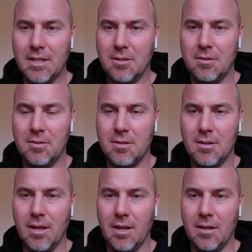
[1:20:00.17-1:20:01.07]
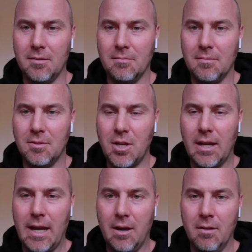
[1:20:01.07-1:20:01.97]
listeners check
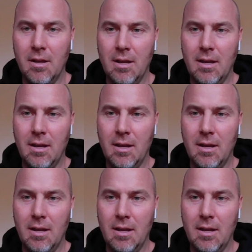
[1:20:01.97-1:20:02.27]
it out